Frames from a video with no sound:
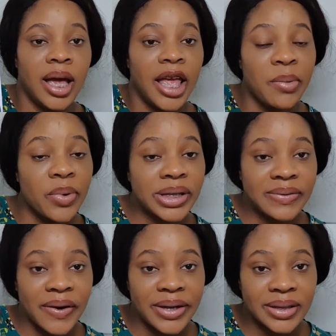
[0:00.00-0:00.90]
Igbo is
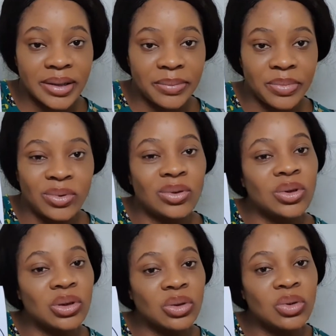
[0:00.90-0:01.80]
very simple.
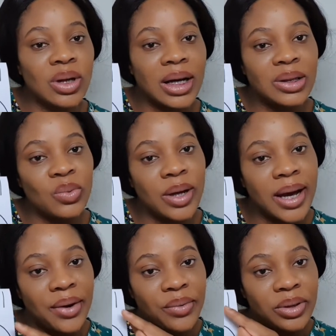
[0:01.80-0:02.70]
Just look at the way I
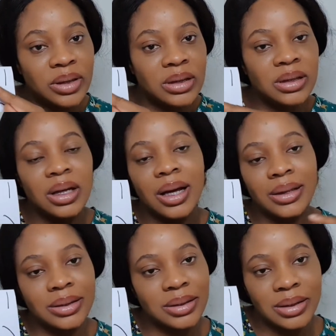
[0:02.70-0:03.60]
wrote it and
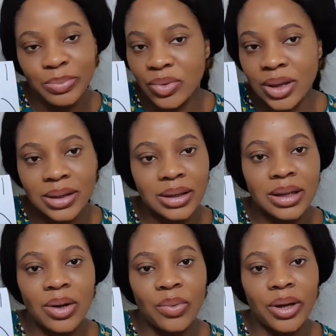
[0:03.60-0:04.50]
pronounce it that
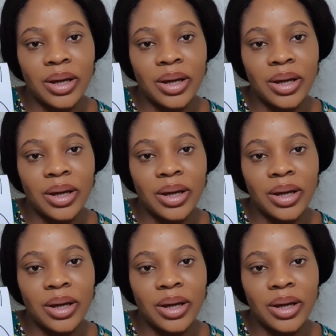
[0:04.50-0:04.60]
way.